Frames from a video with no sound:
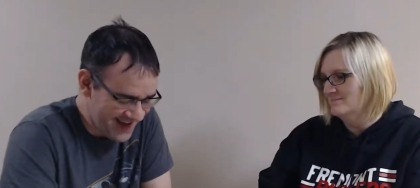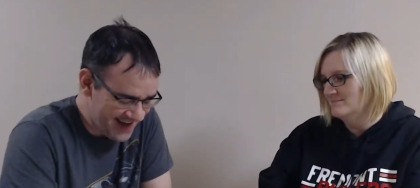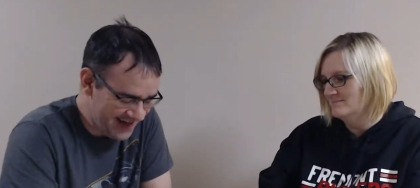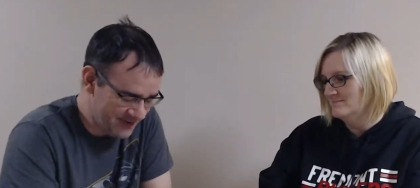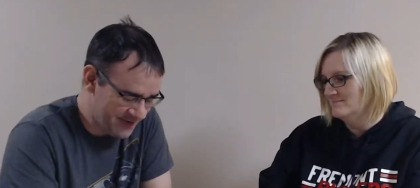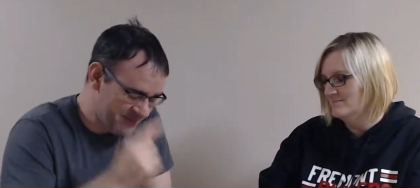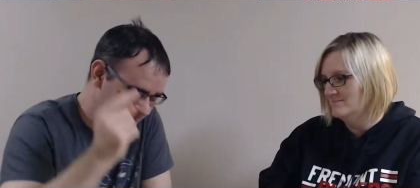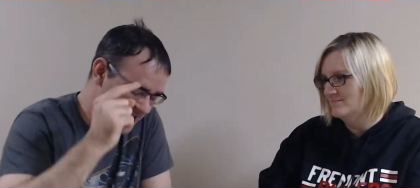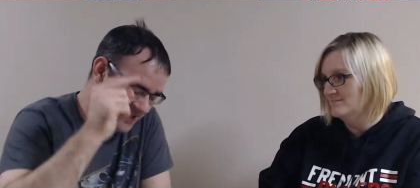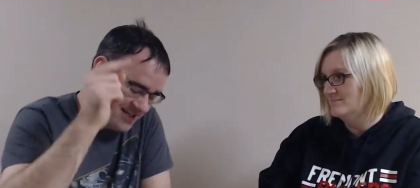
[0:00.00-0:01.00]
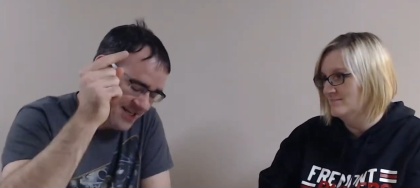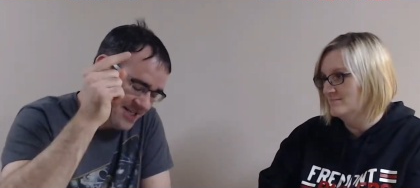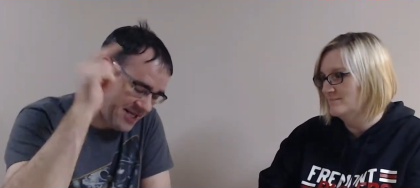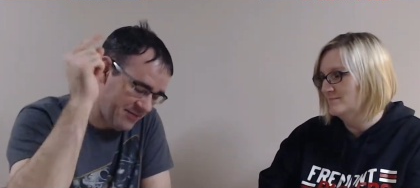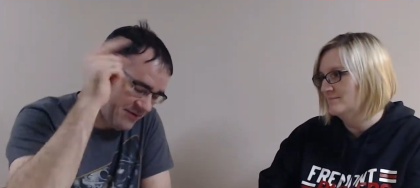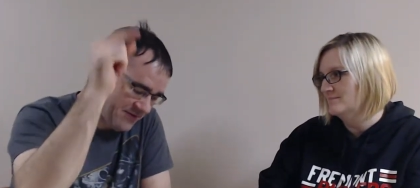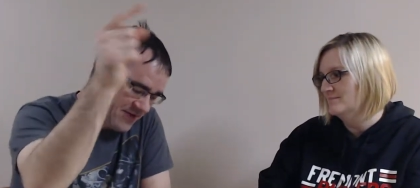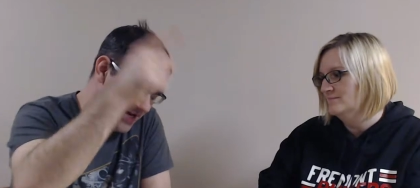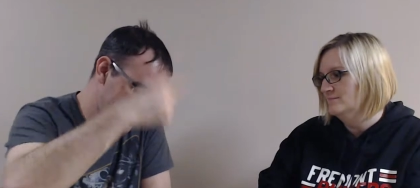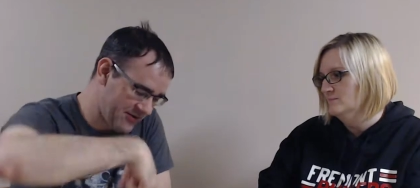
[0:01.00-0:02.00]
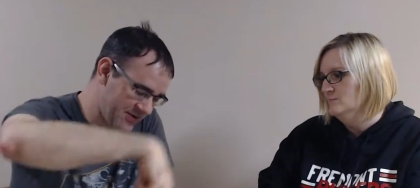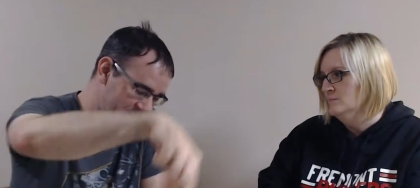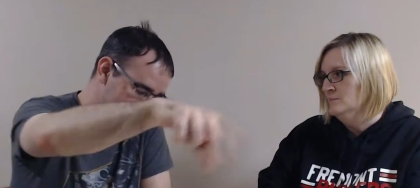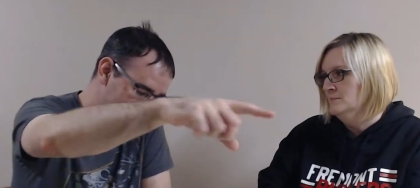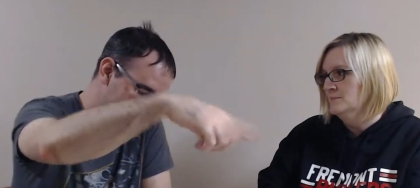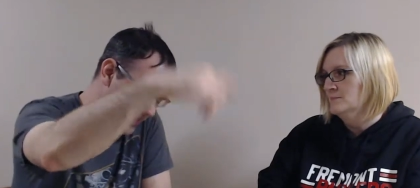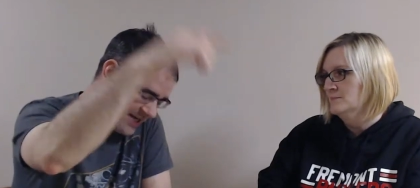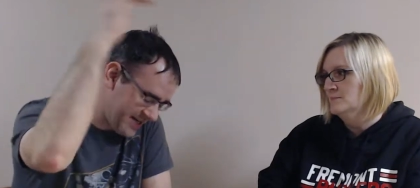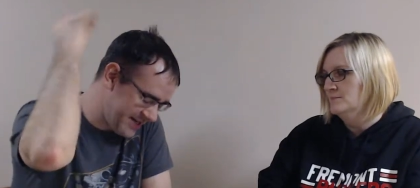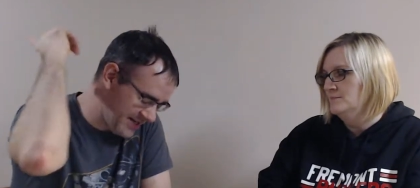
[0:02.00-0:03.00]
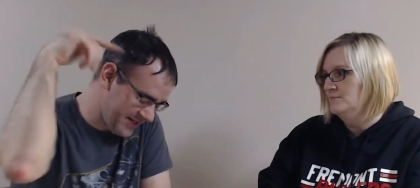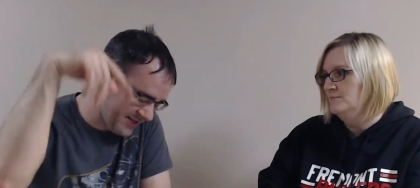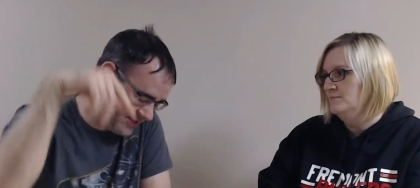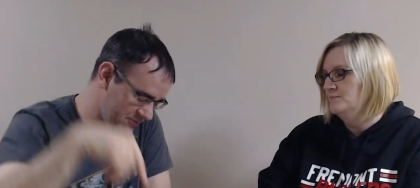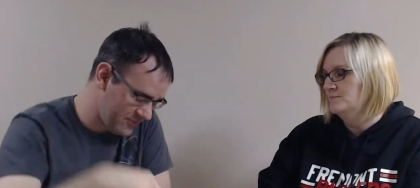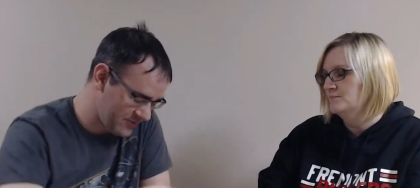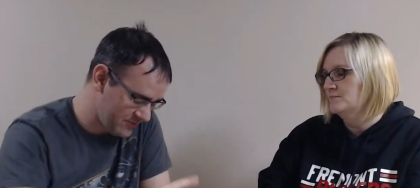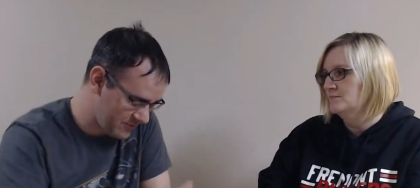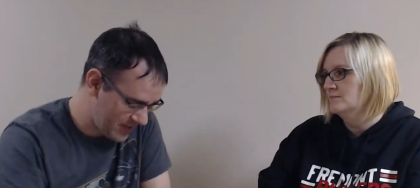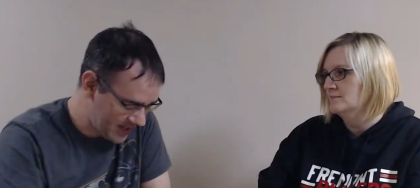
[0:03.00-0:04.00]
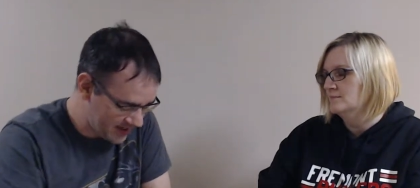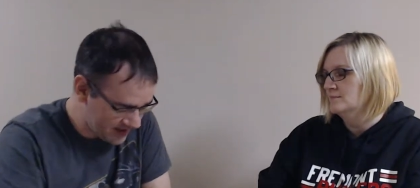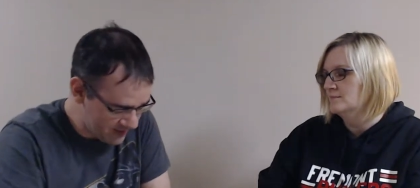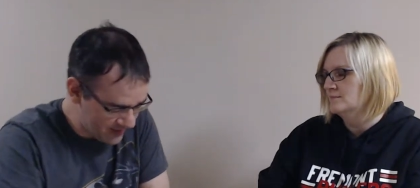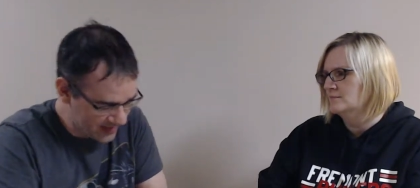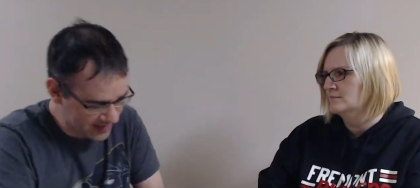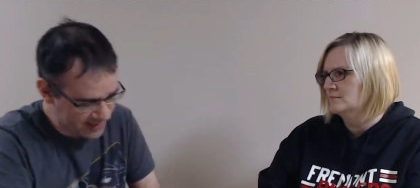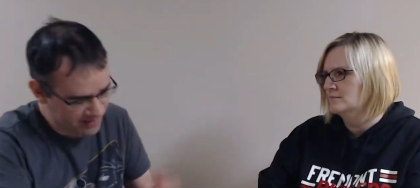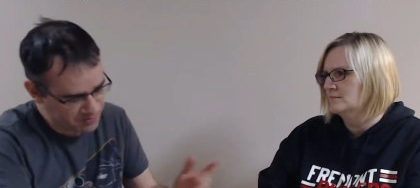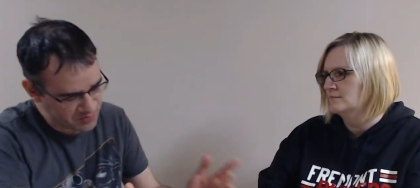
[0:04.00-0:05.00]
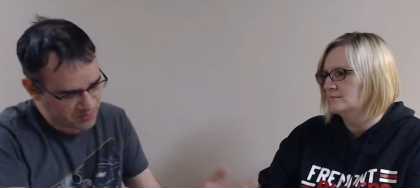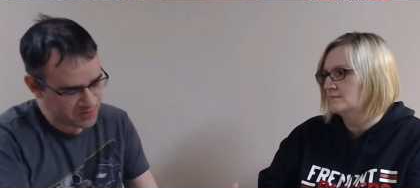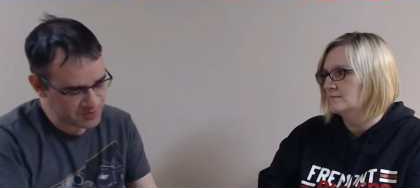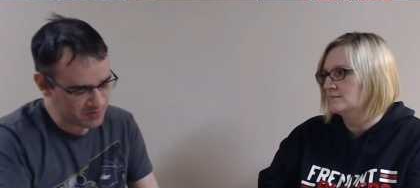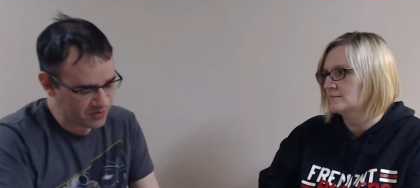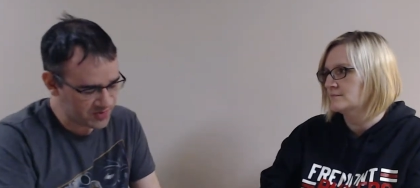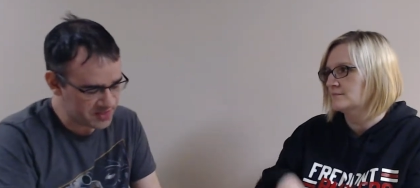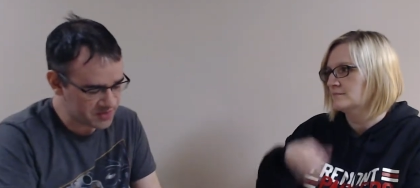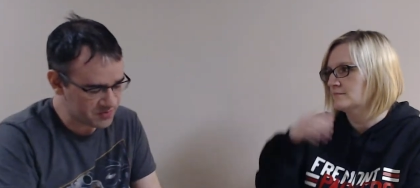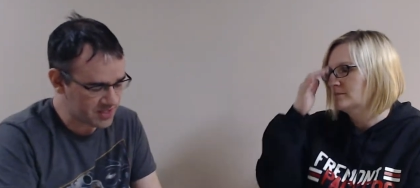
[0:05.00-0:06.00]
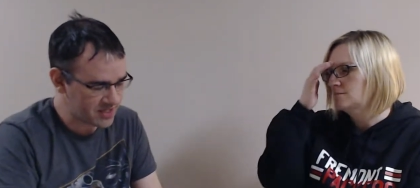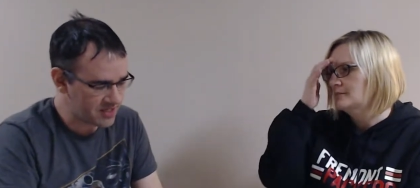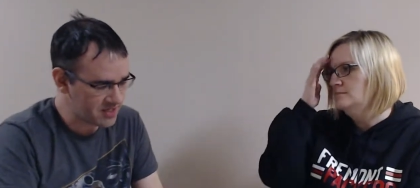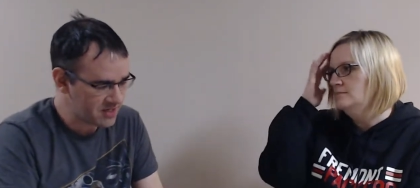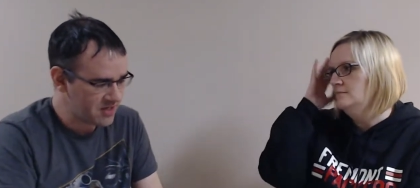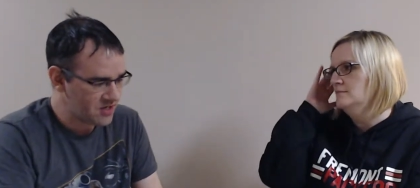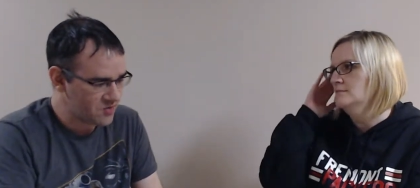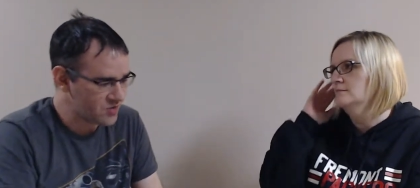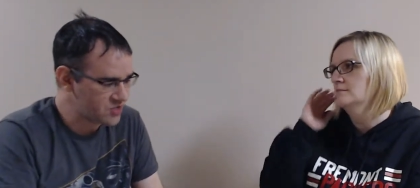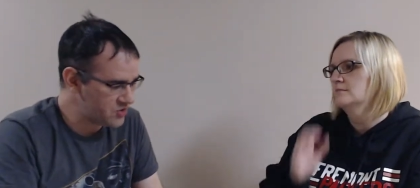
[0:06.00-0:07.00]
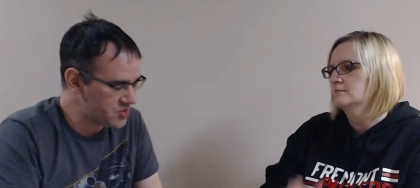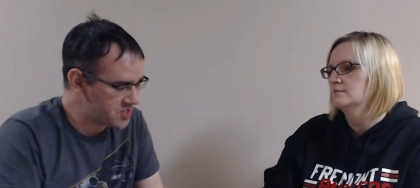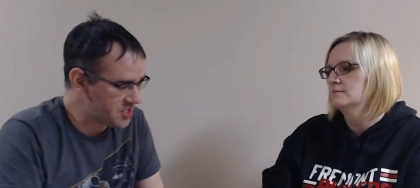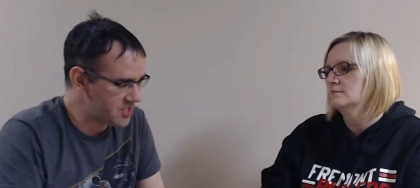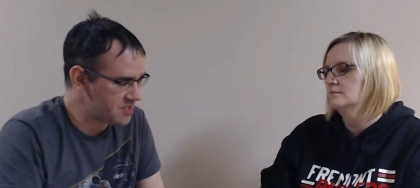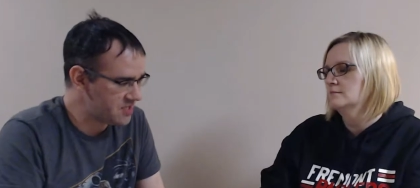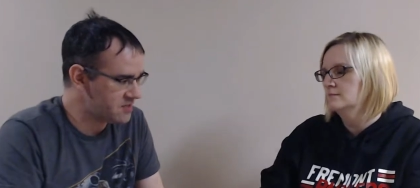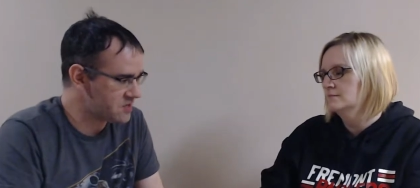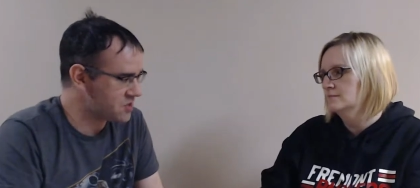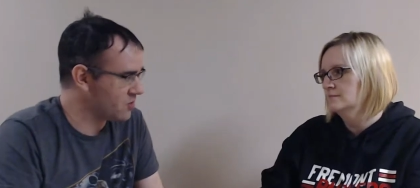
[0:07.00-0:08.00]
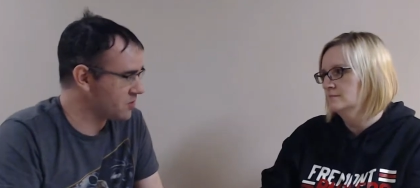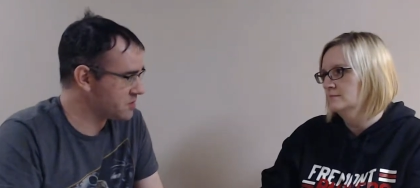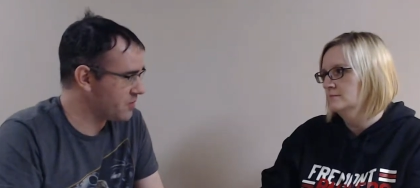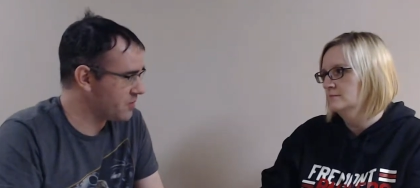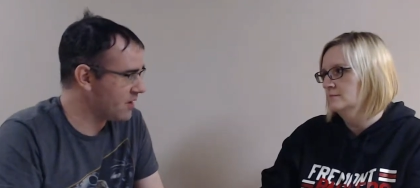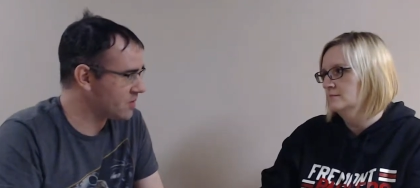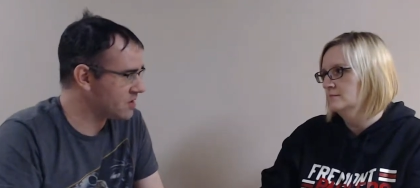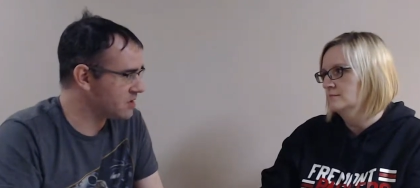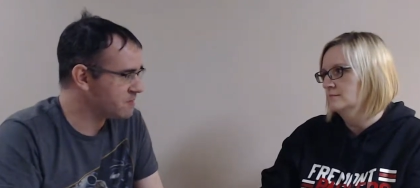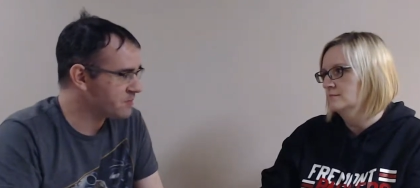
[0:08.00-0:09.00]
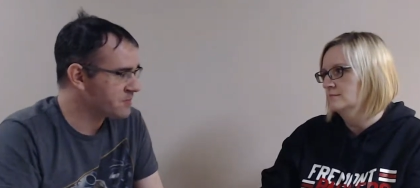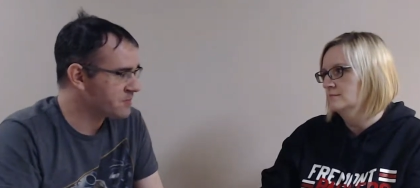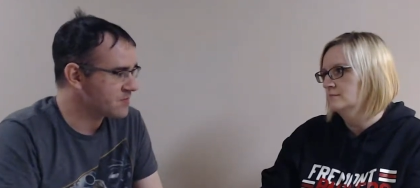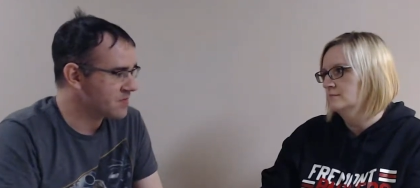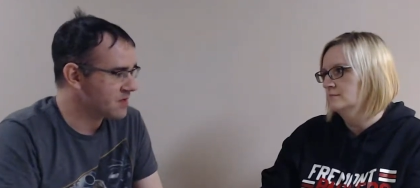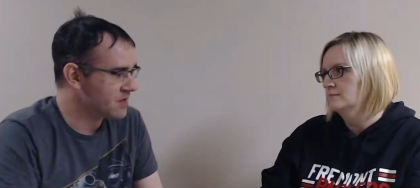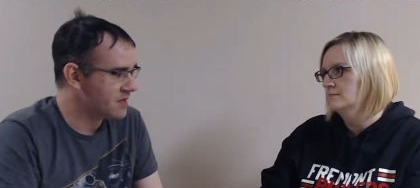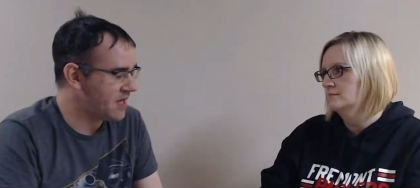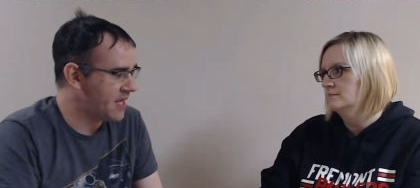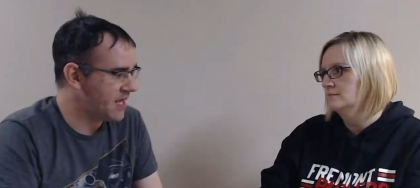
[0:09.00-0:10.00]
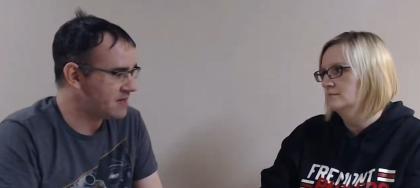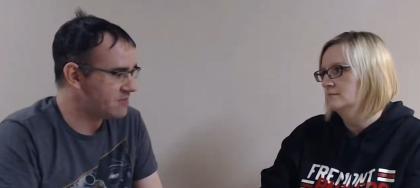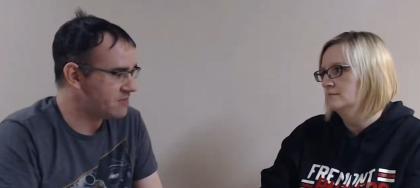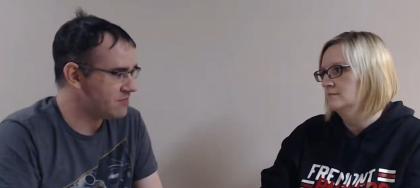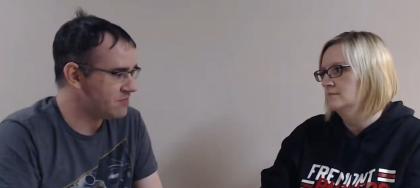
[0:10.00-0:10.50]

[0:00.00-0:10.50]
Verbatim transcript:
Speaker 1: Anyway, the lightsaber flying around the back end and hitting Rey in the back of the head was one of those moments where where you see Snoke's power and